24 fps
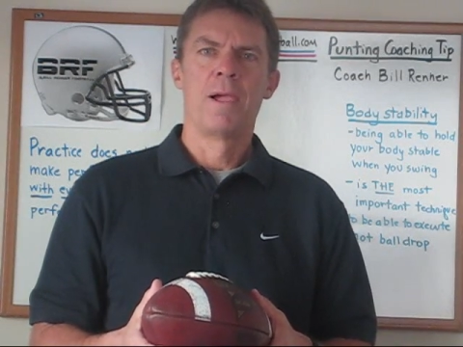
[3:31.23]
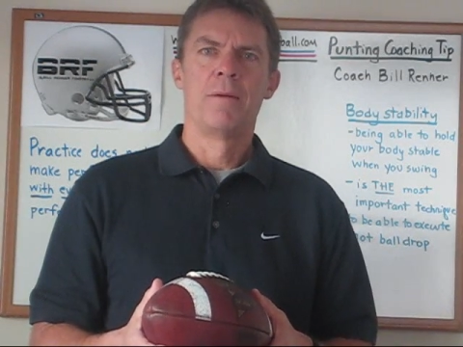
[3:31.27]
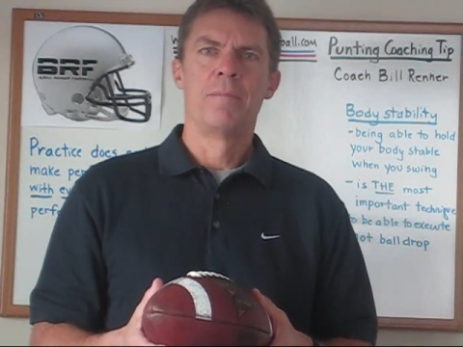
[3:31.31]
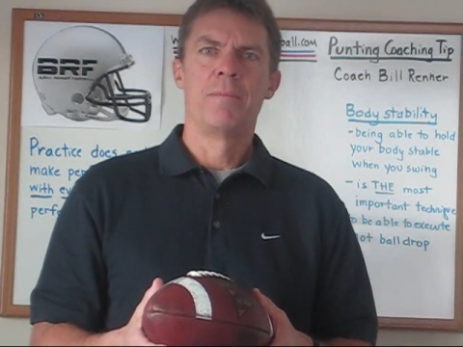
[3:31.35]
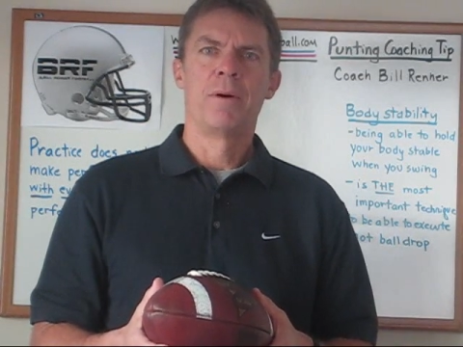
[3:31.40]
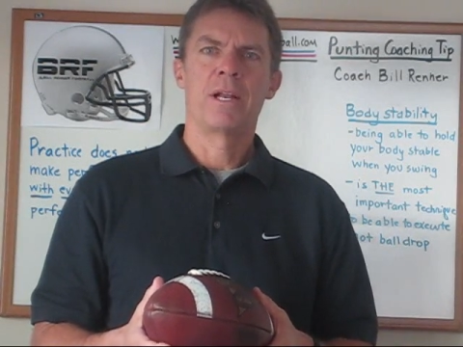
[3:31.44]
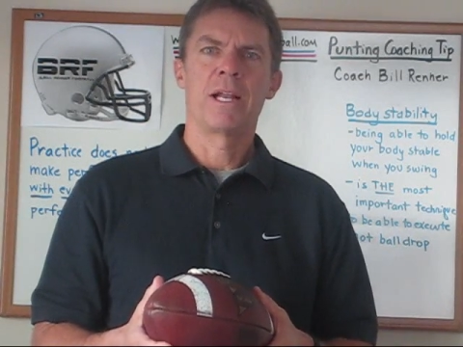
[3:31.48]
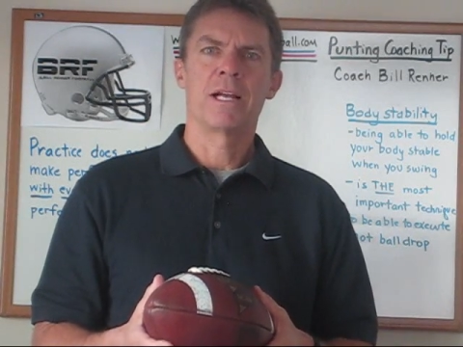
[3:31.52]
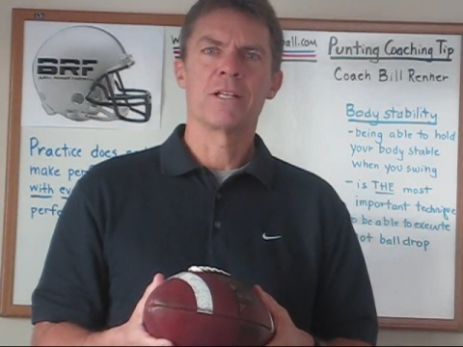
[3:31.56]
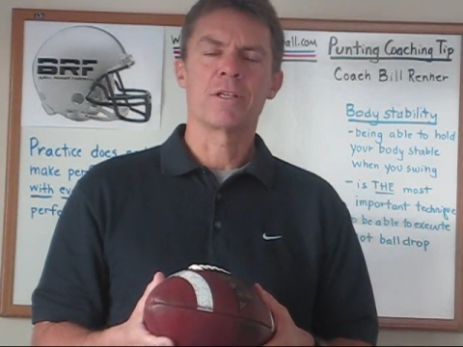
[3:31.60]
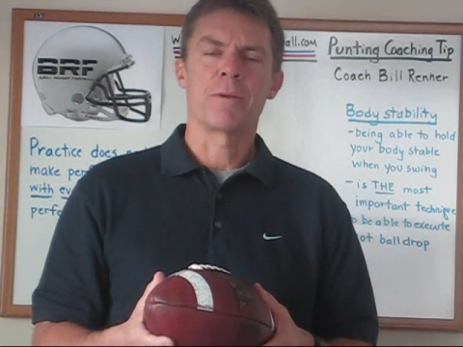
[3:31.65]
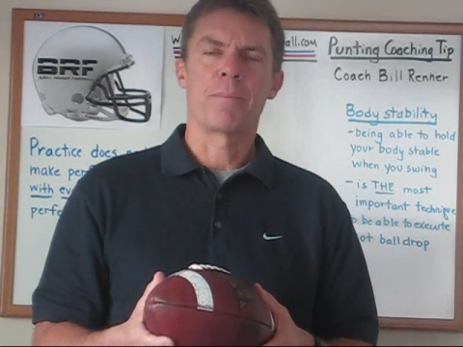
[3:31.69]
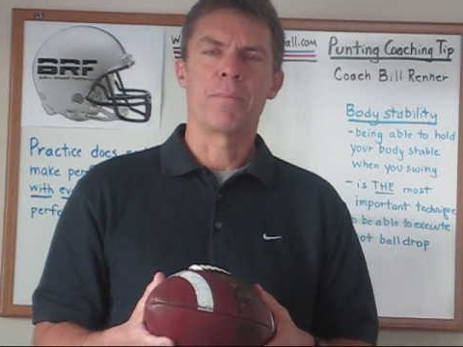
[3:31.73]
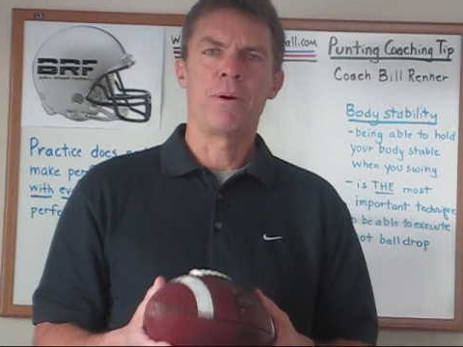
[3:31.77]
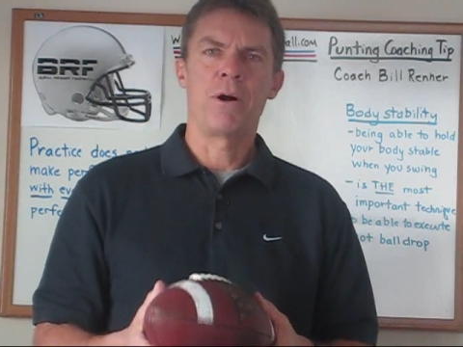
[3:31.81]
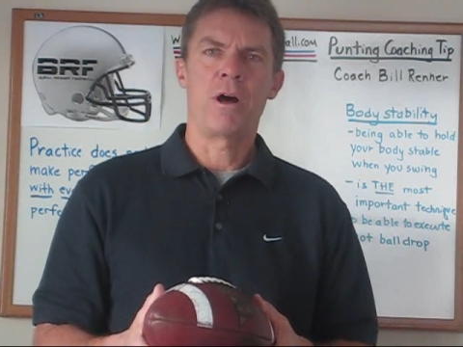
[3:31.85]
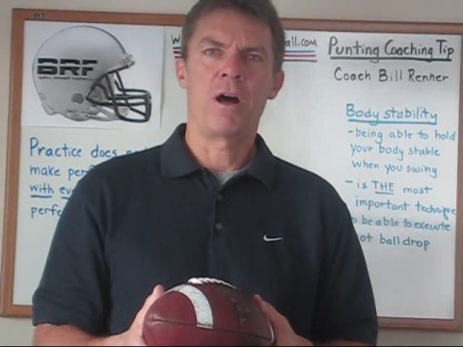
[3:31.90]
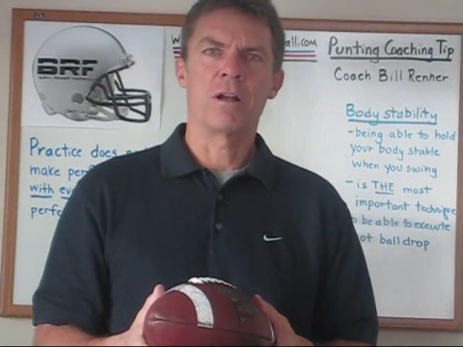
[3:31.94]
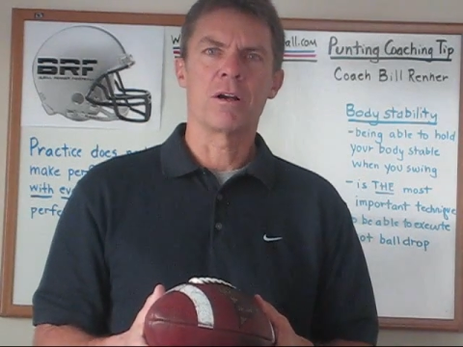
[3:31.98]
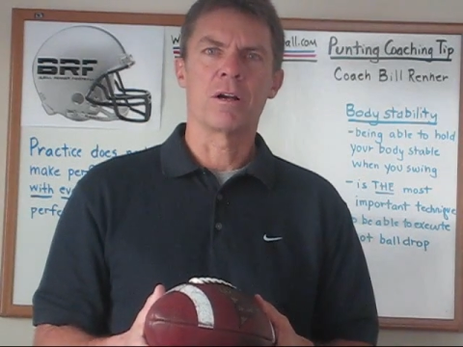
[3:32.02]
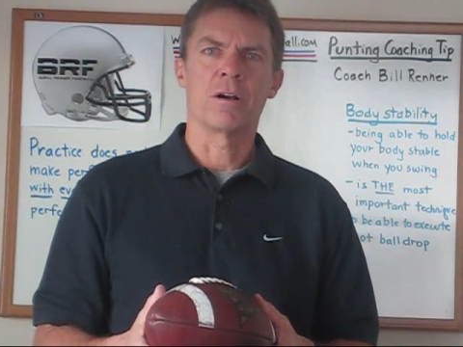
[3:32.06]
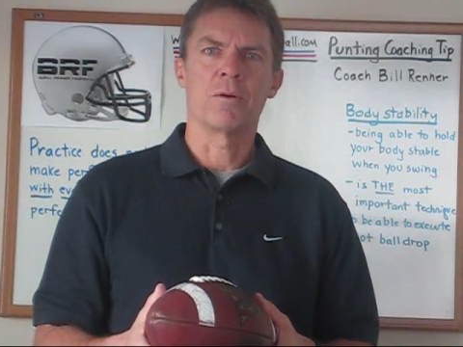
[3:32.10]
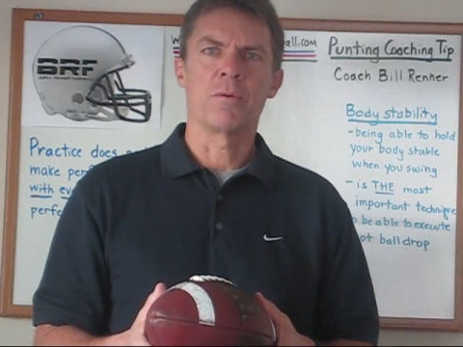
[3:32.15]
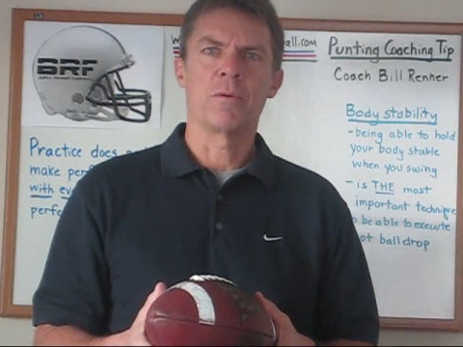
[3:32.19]
But as a
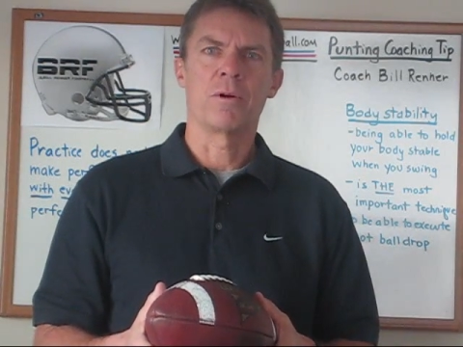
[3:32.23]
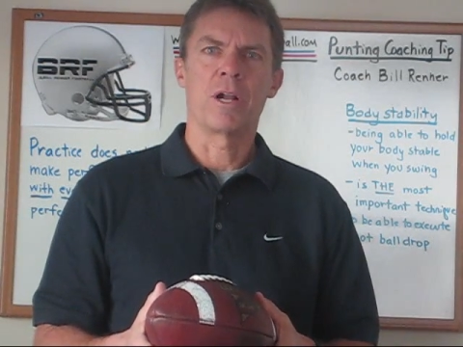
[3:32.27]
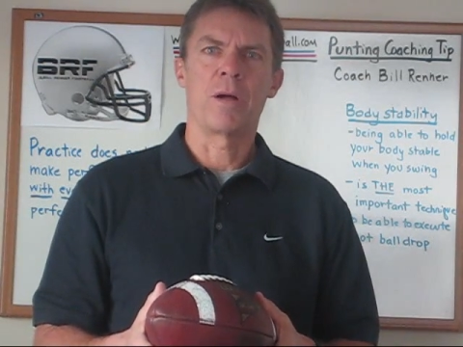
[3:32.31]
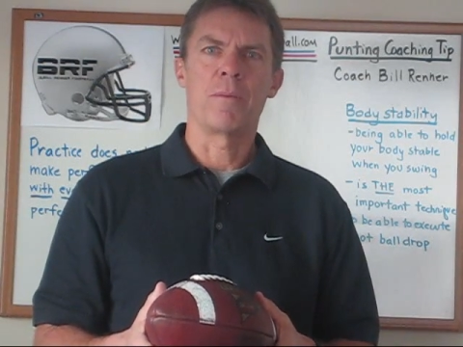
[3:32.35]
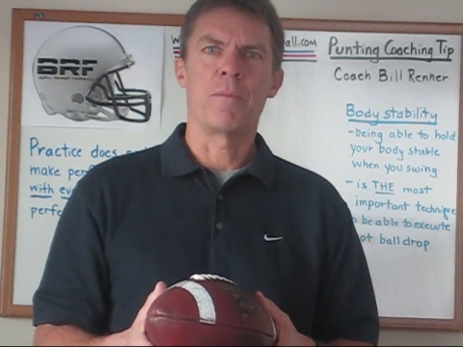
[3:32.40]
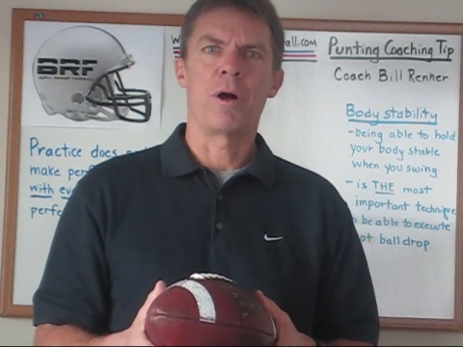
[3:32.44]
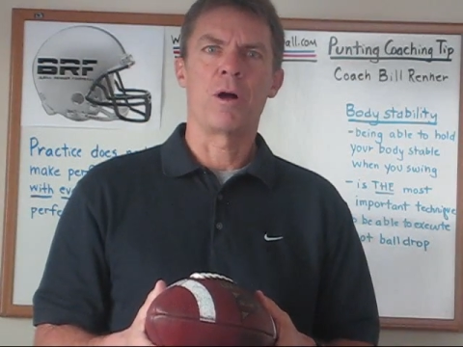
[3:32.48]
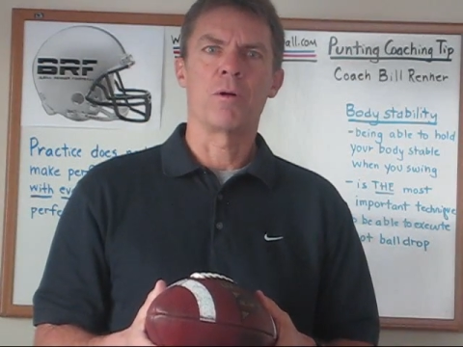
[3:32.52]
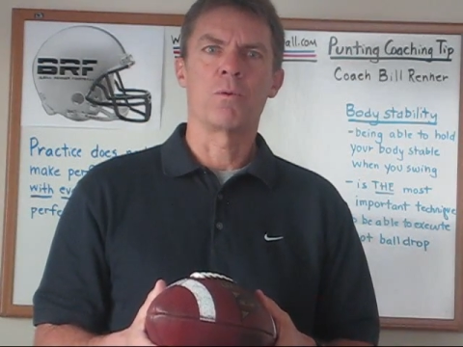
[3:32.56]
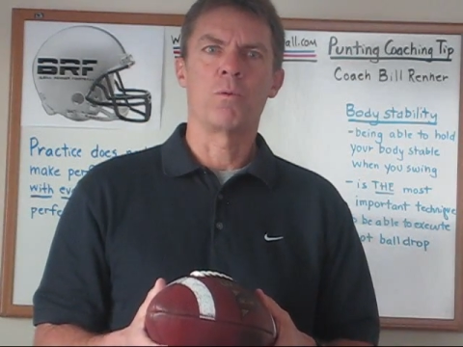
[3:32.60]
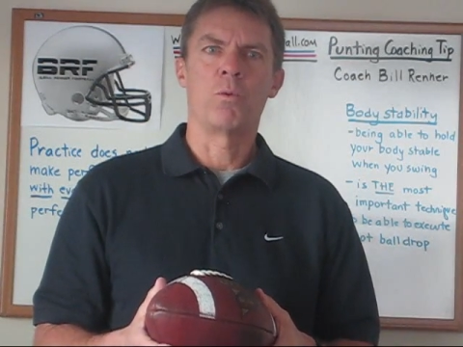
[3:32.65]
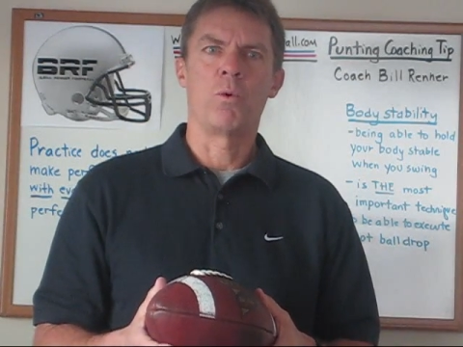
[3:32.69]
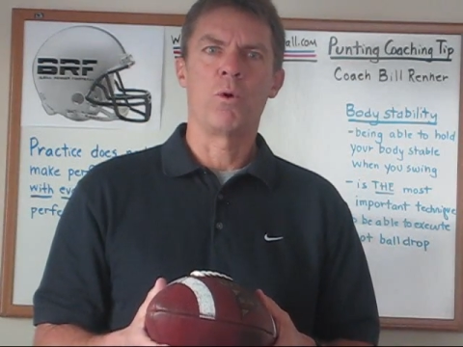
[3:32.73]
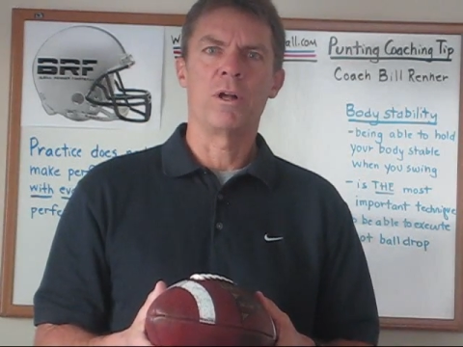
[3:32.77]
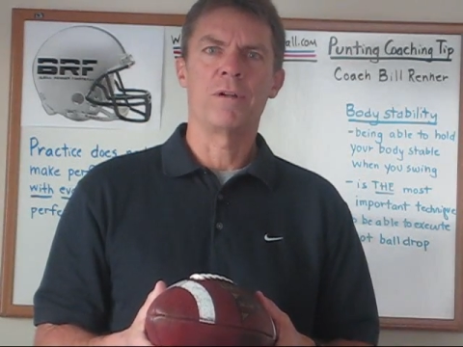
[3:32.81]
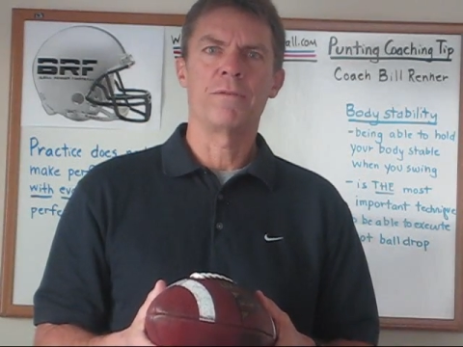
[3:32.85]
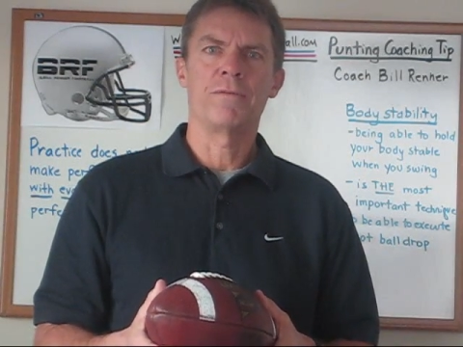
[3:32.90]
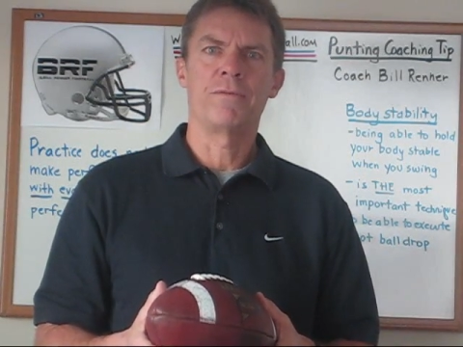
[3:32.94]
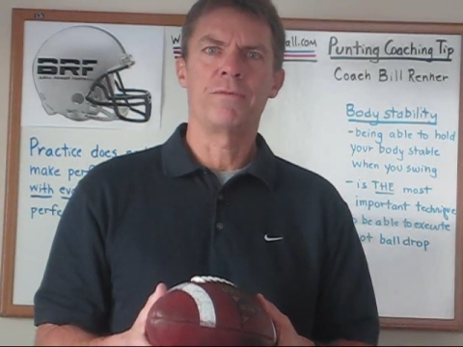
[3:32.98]
punter, when I'm on 1